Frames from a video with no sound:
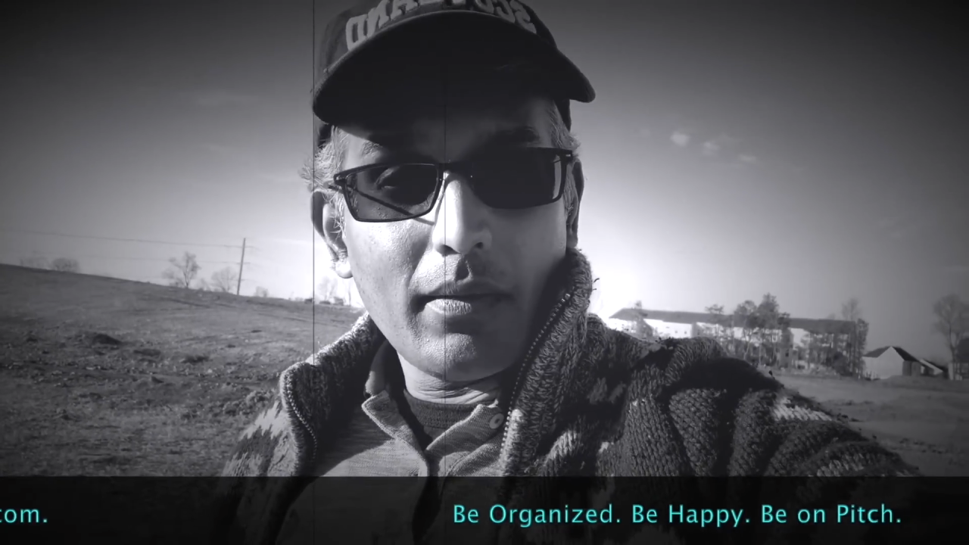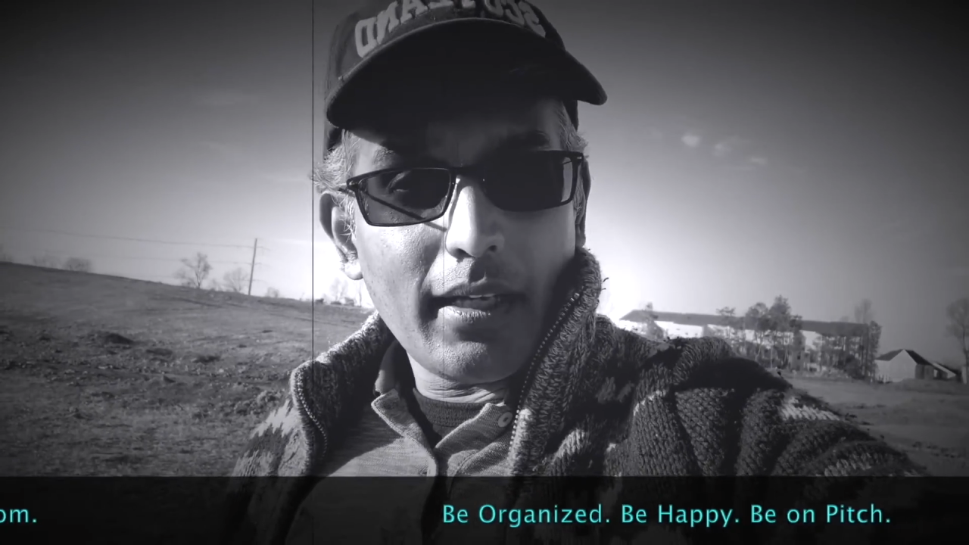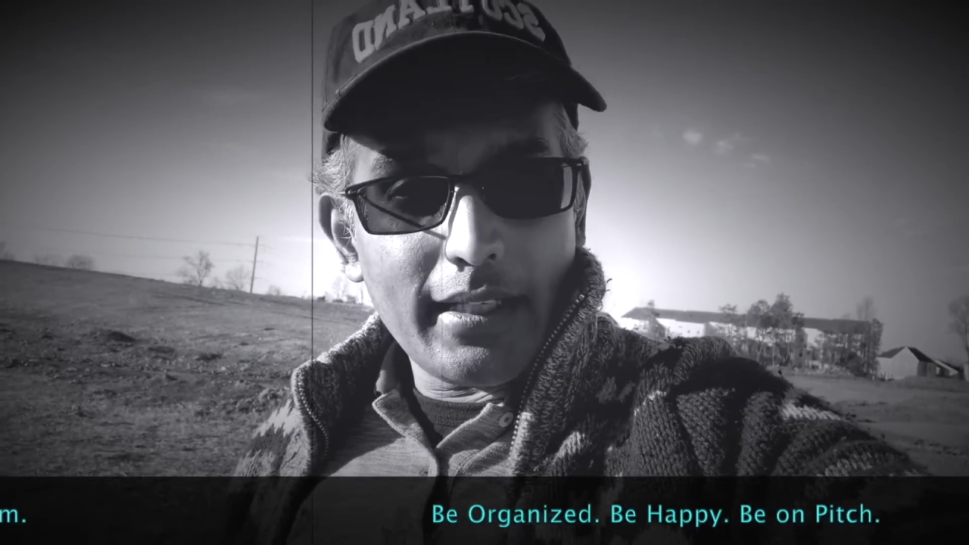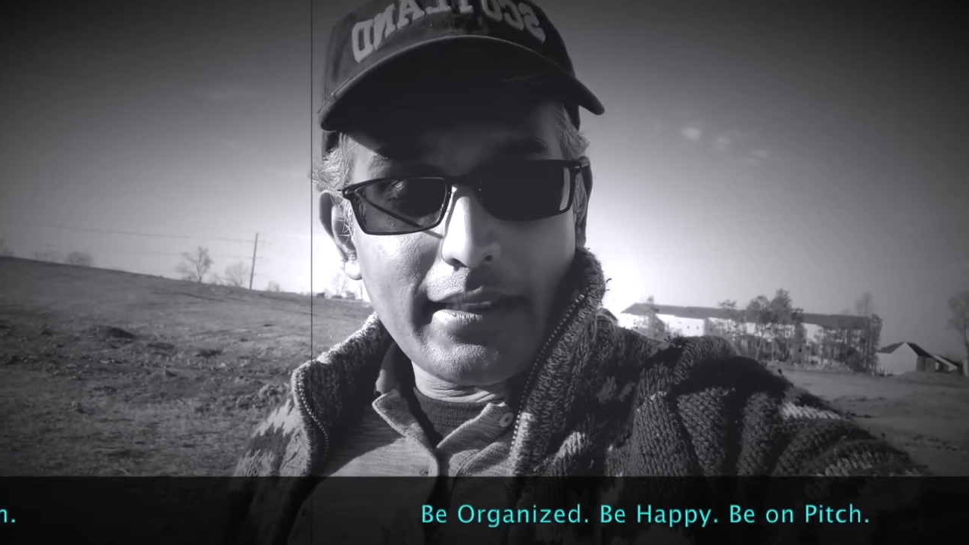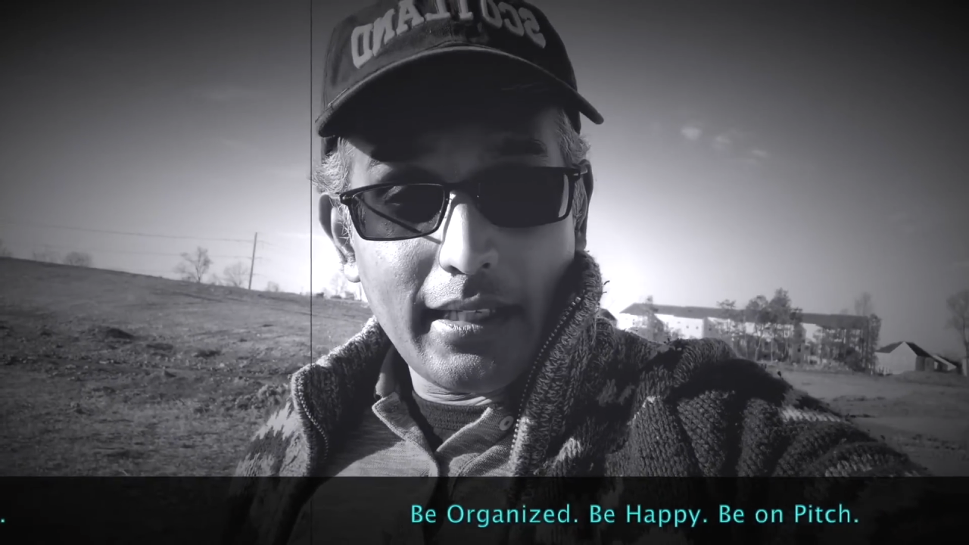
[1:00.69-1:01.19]

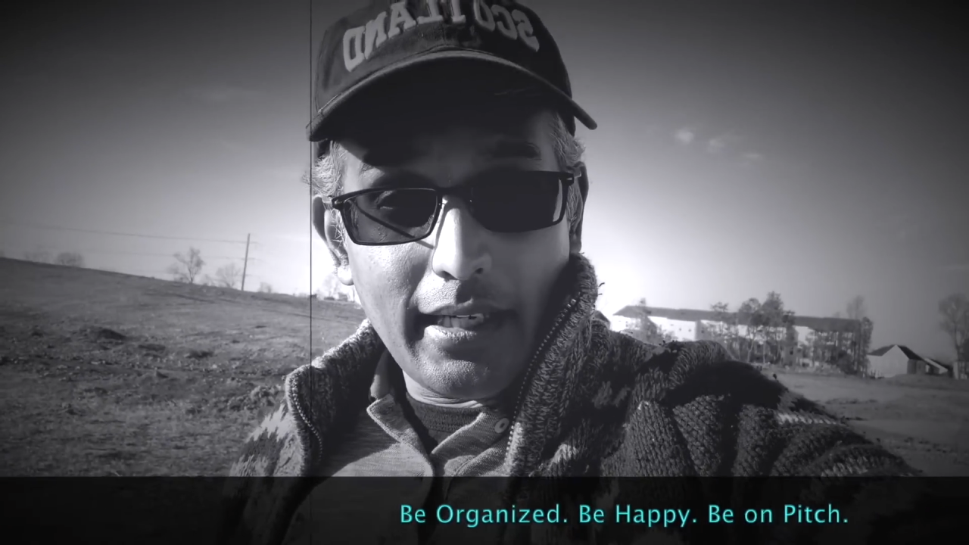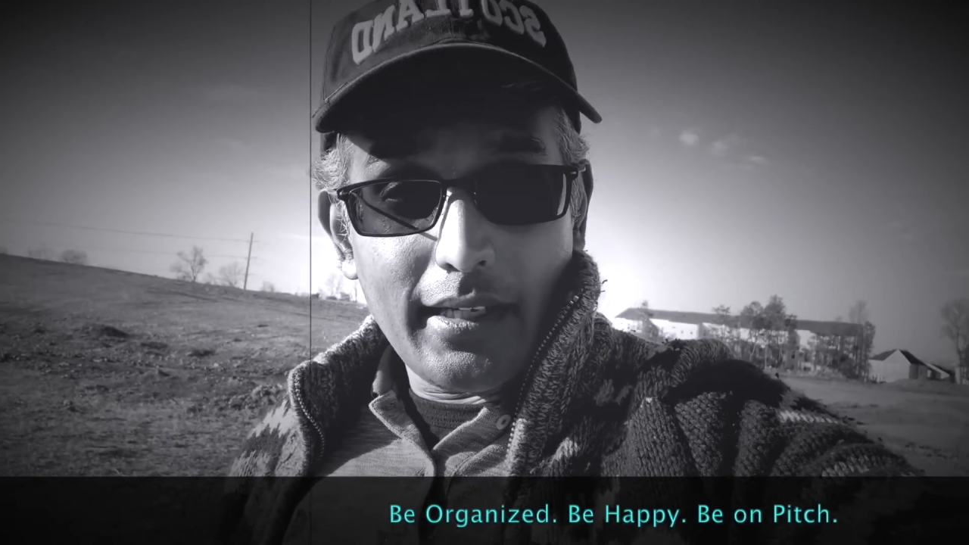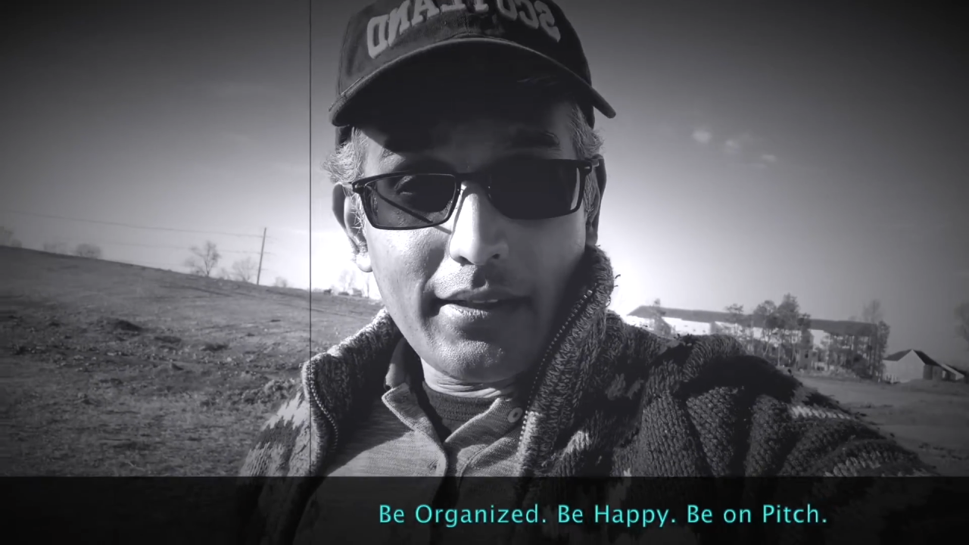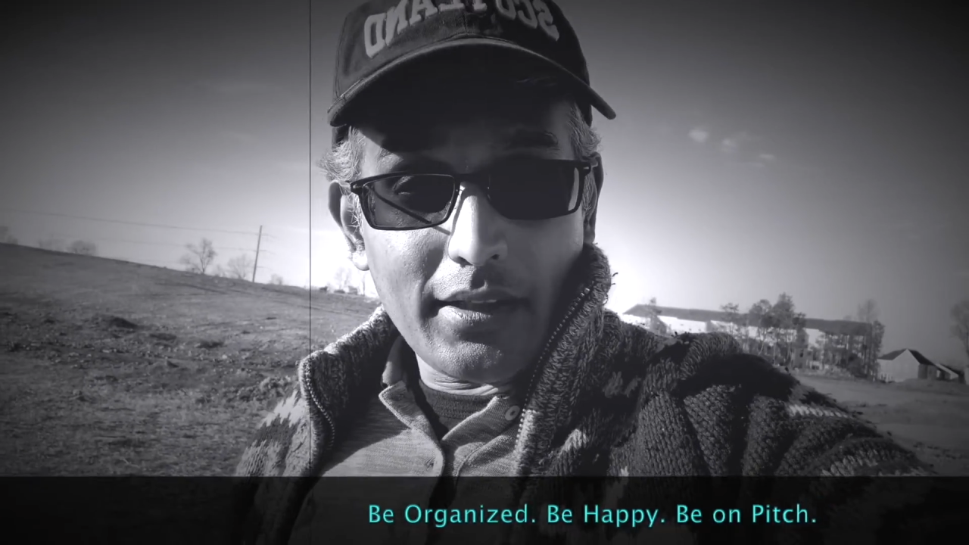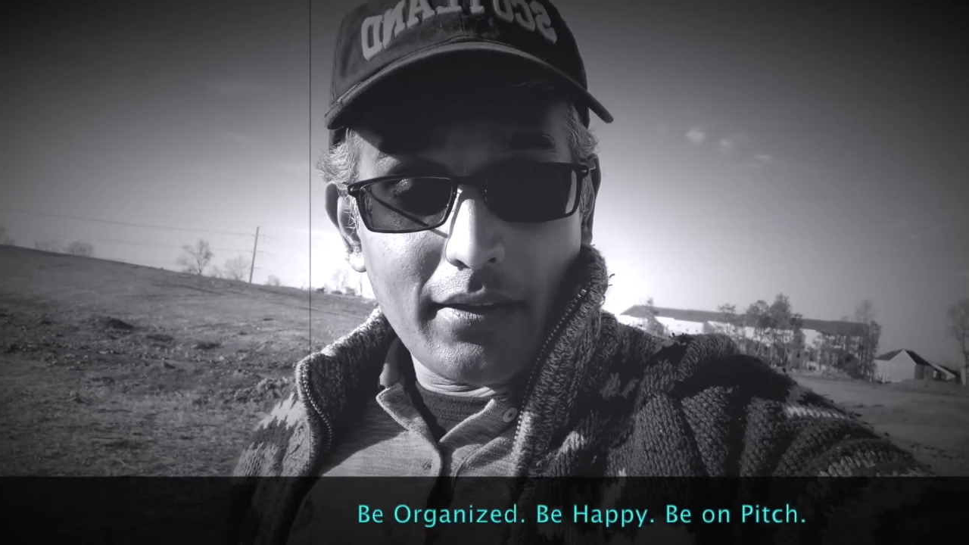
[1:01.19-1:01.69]
has the
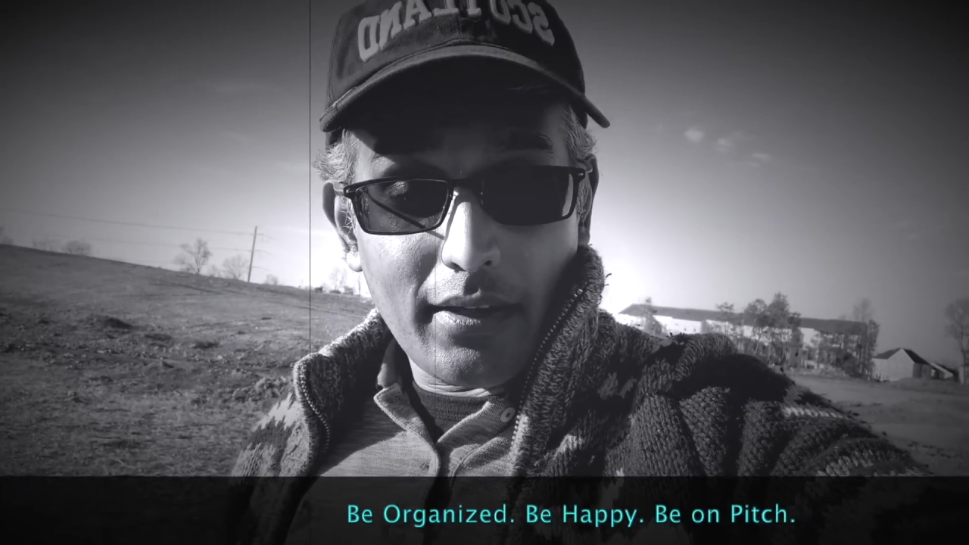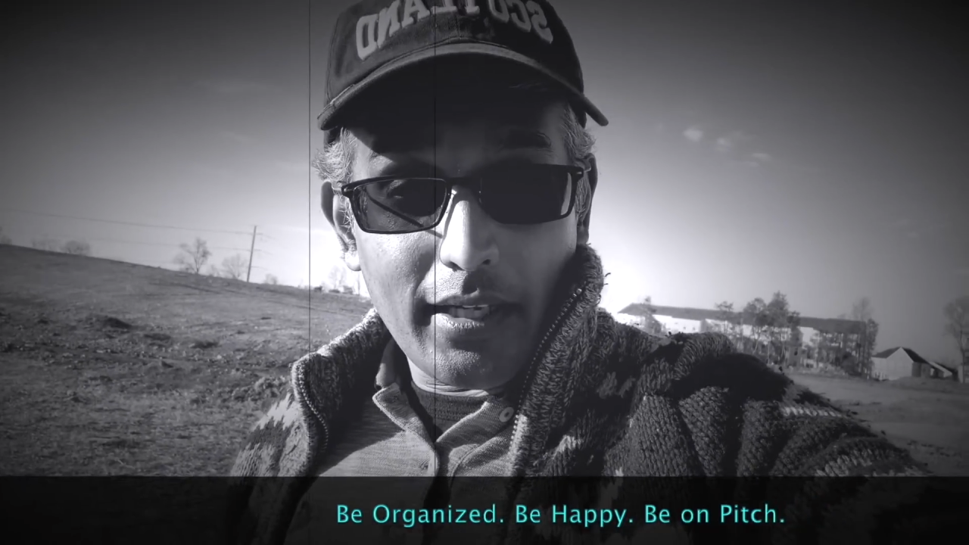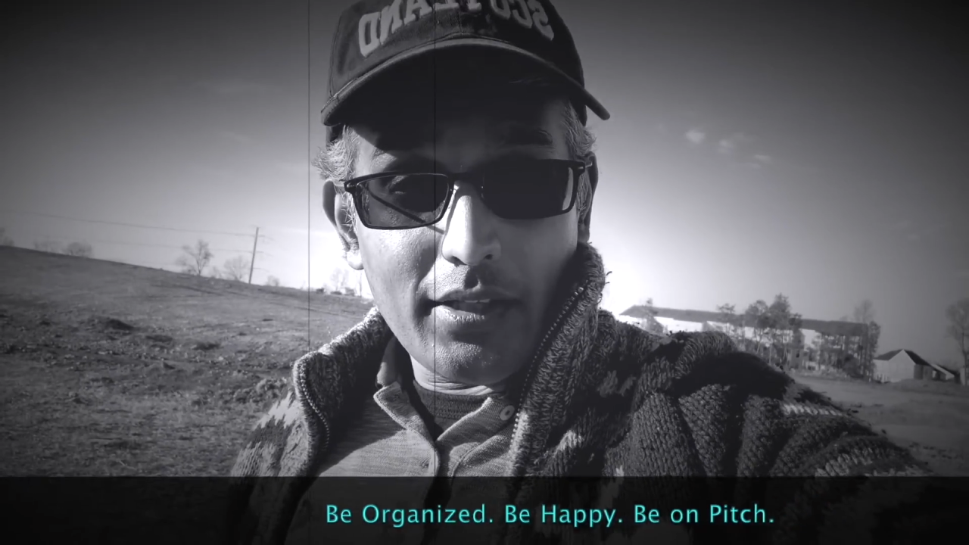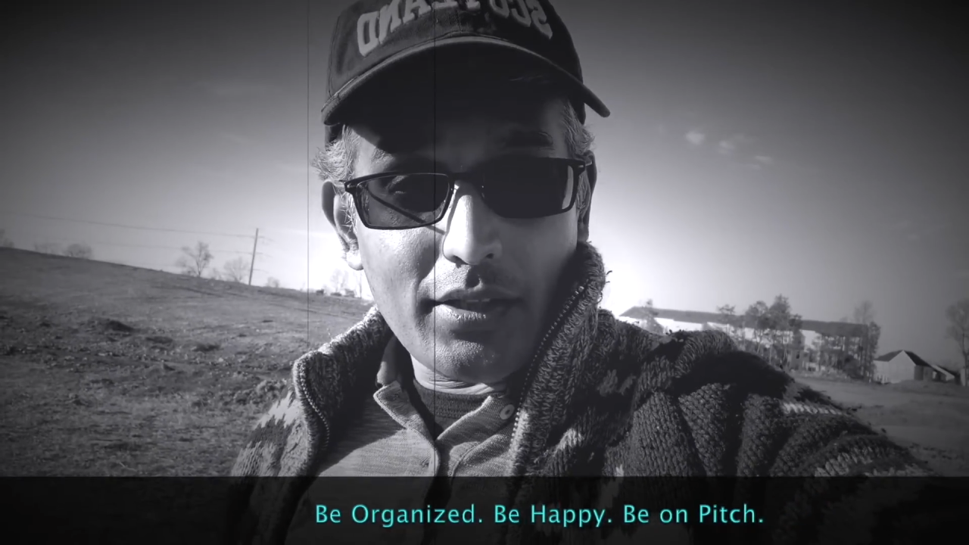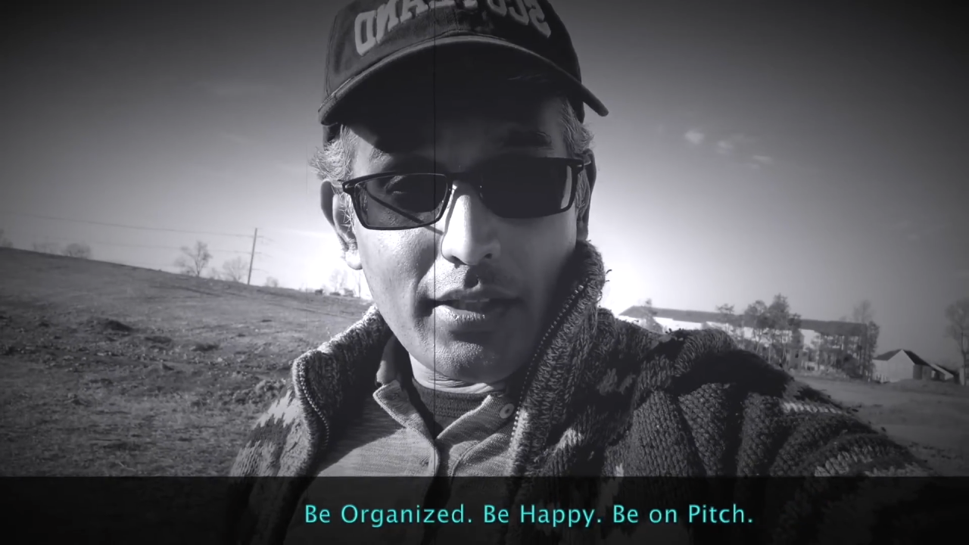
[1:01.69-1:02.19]
latest and
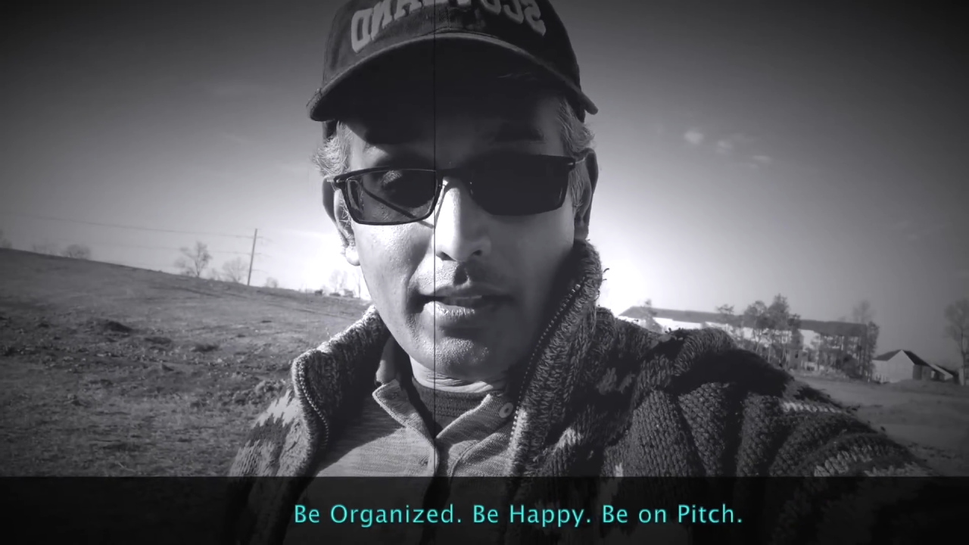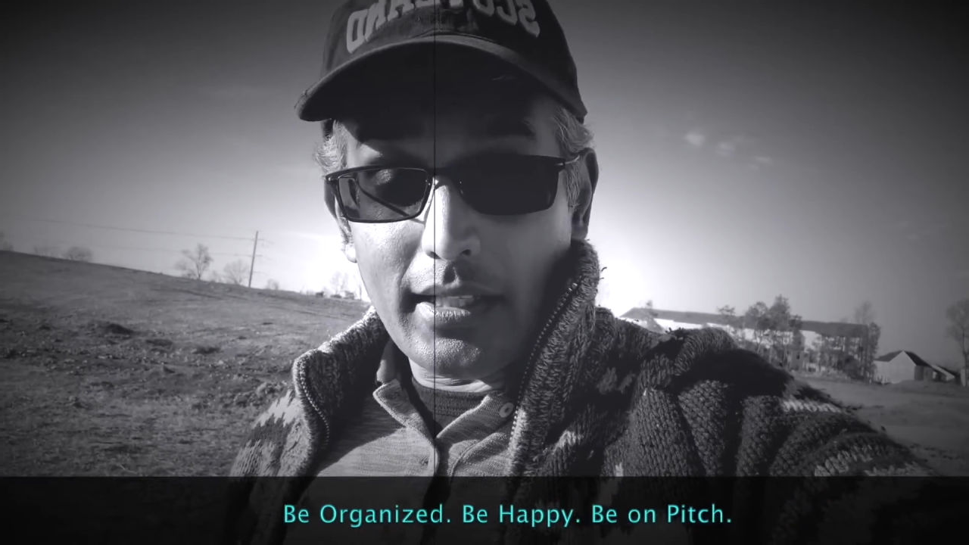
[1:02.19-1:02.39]
greatest changes